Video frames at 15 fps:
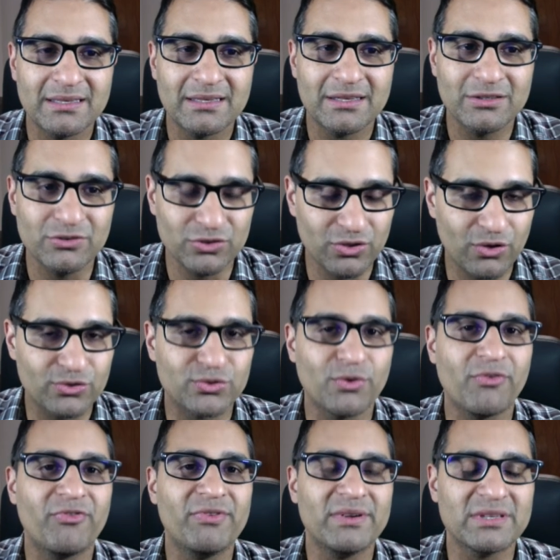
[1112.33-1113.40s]
There's also a
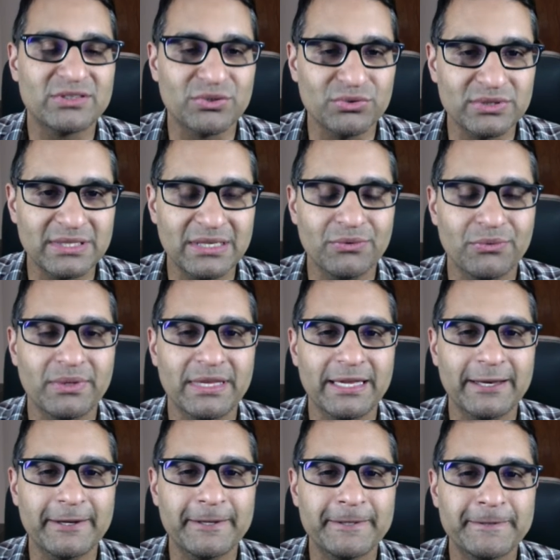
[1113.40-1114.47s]
fee associated with it.
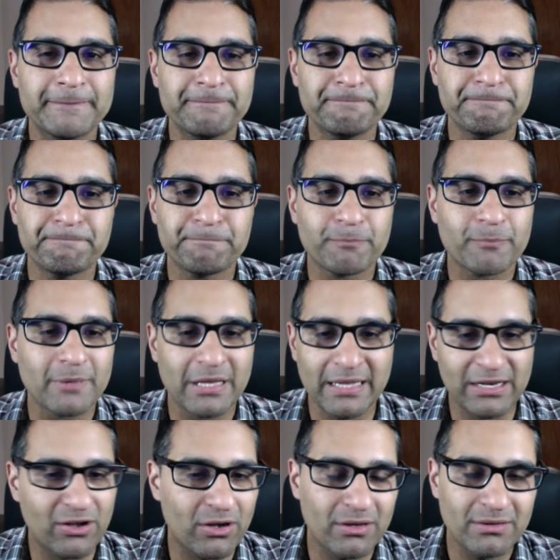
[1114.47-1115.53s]
Like,